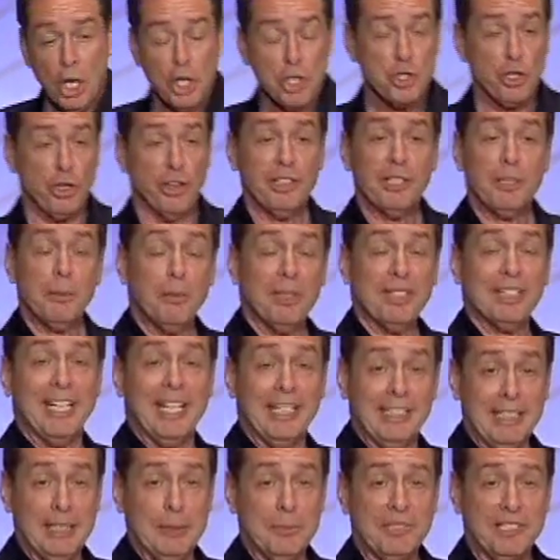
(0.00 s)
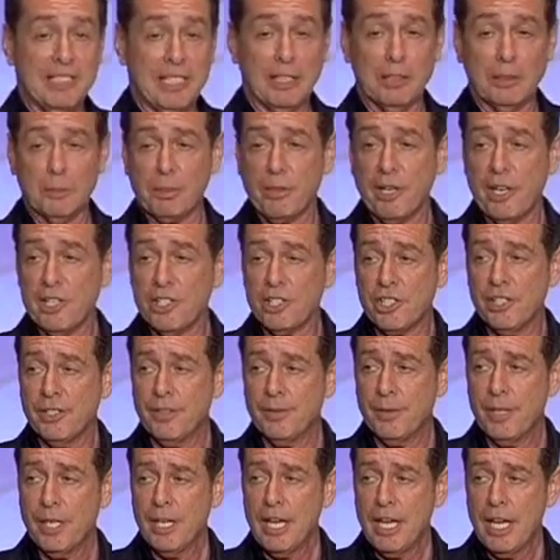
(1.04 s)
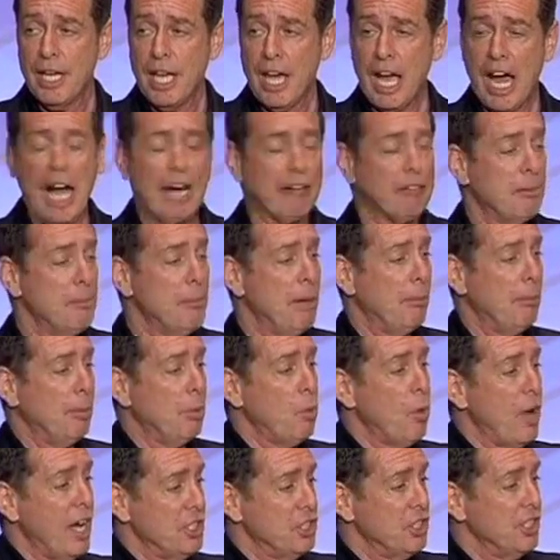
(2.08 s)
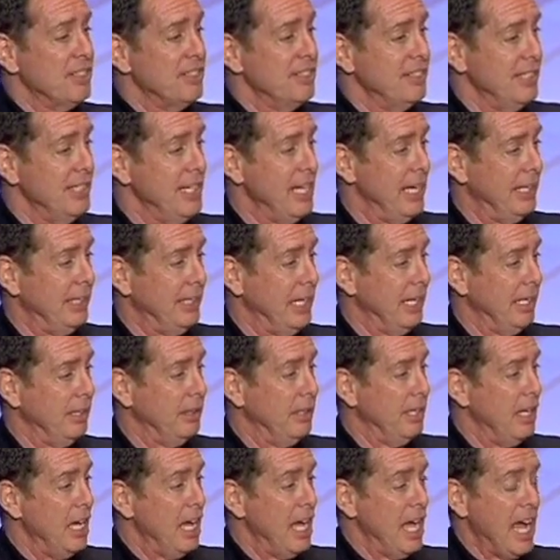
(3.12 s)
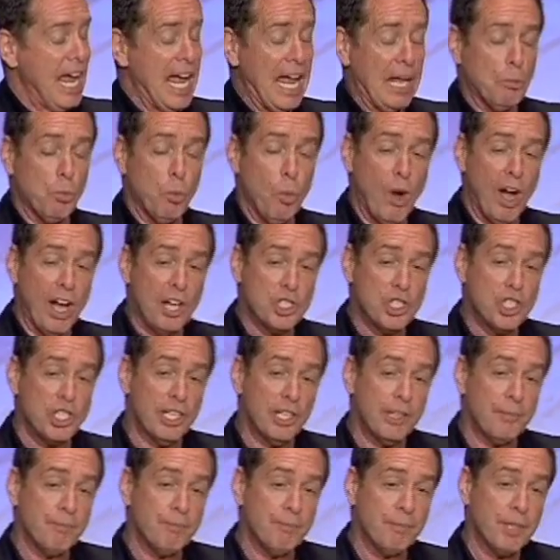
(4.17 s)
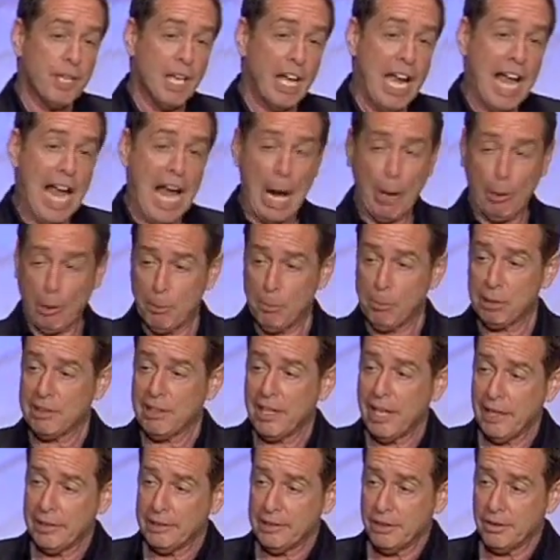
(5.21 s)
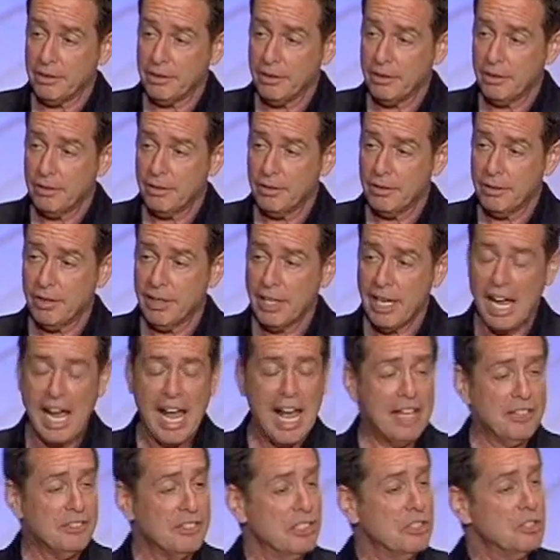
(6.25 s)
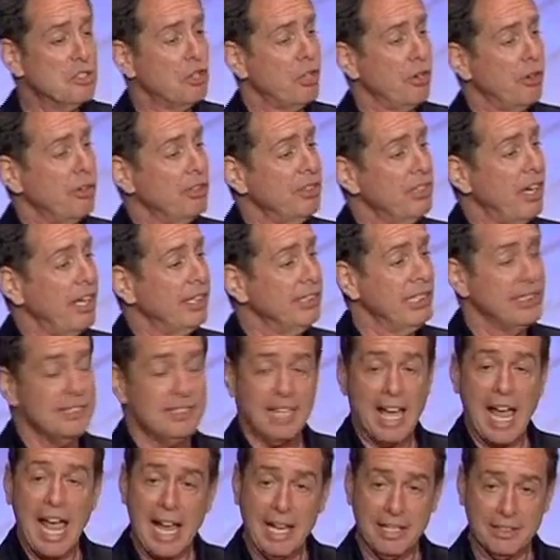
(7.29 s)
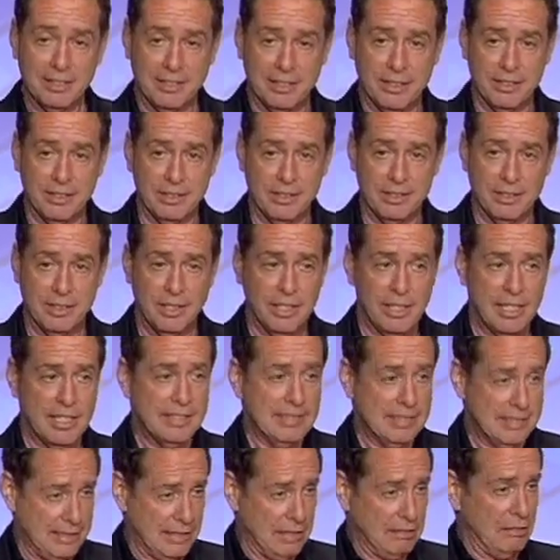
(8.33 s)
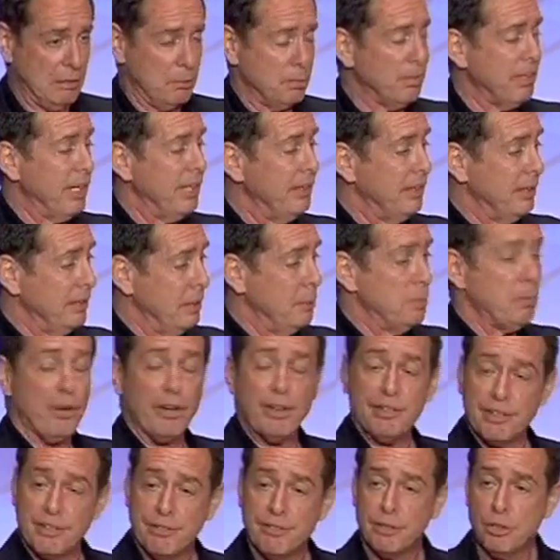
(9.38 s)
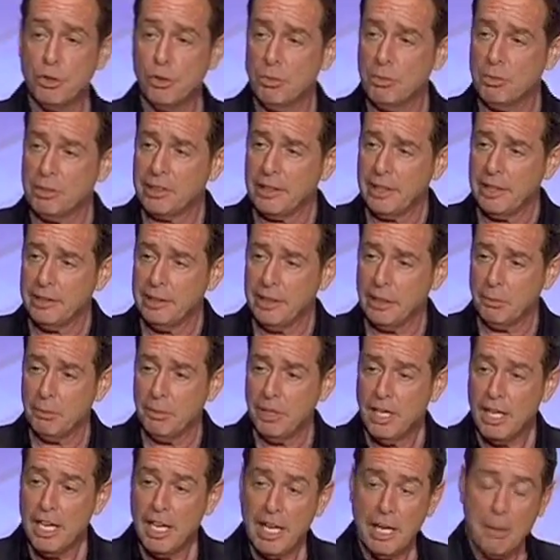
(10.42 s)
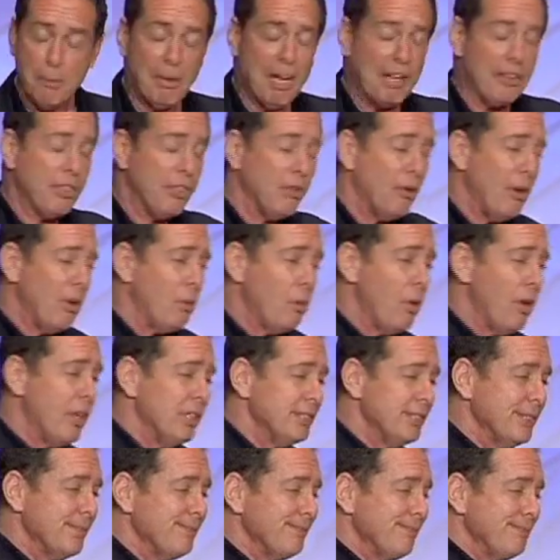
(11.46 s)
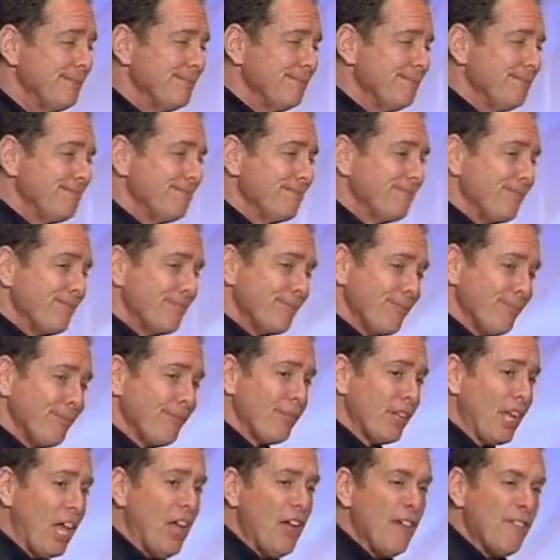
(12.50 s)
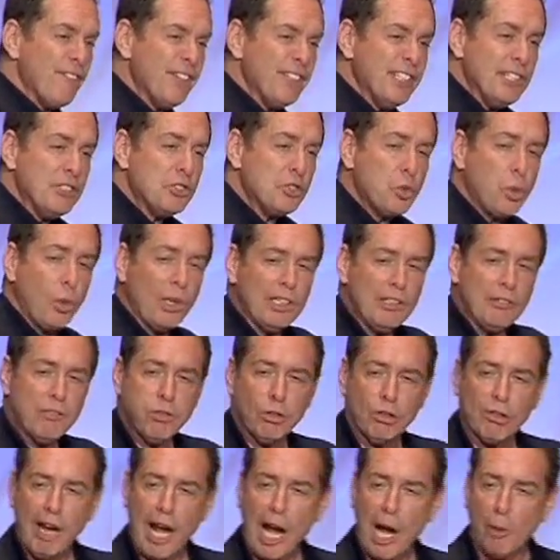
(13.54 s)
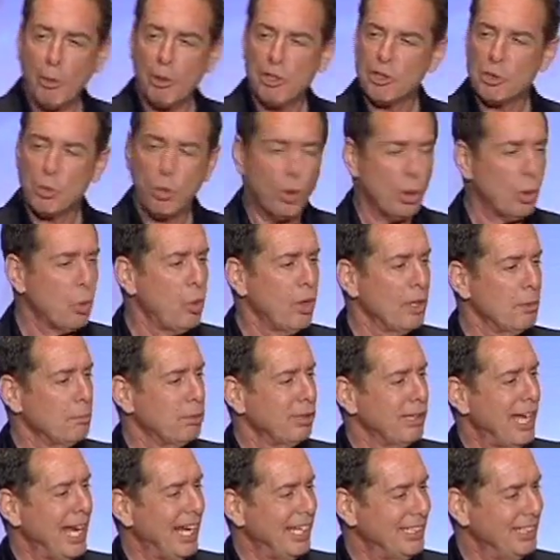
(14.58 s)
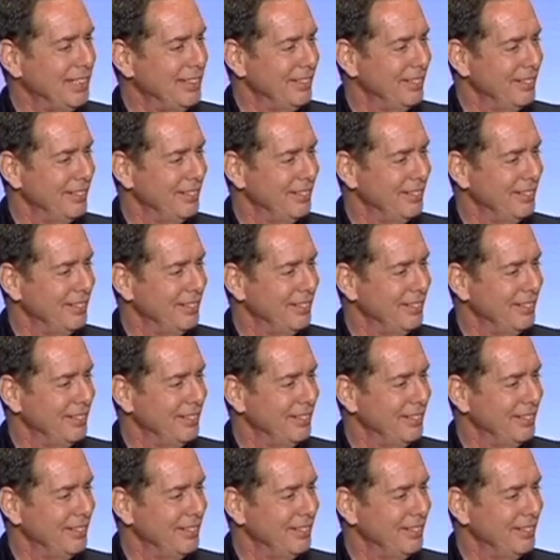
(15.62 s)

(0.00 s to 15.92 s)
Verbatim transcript: during the Millennium Celebration, I remember watching C N N and watching our planet as it turned on its axis, celebrating the birth of a new millennium. And my thought was, Hmm, for this twenty-four hours, we're one planet.